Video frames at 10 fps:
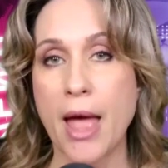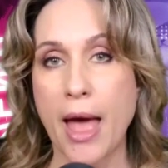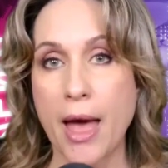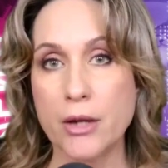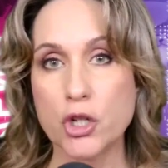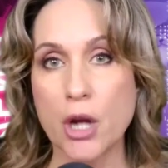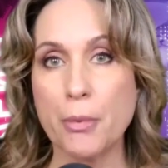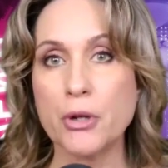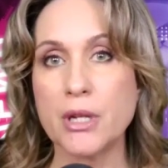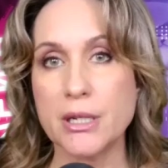And
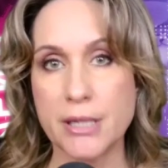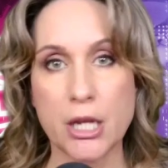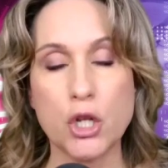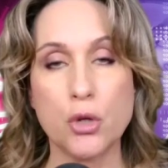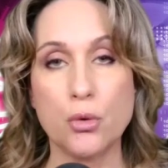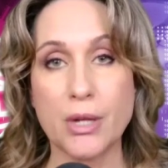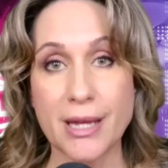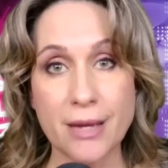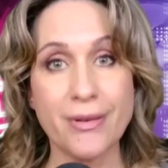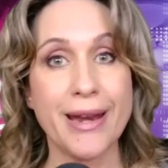Sheppard continued,
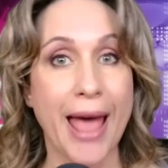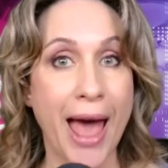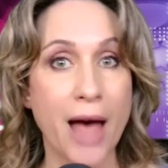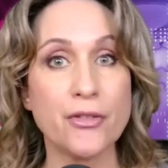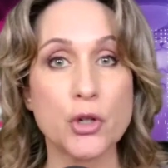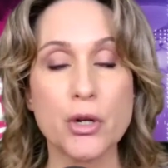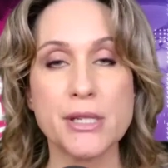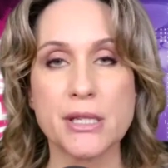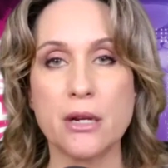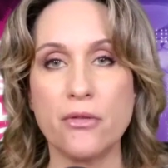even after
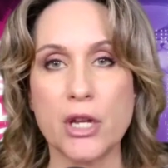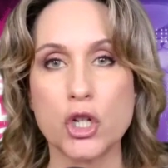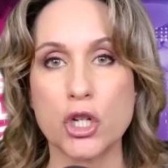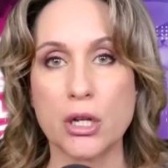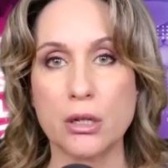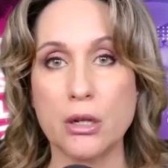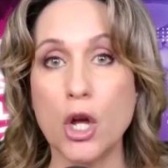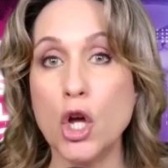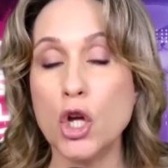his conviction,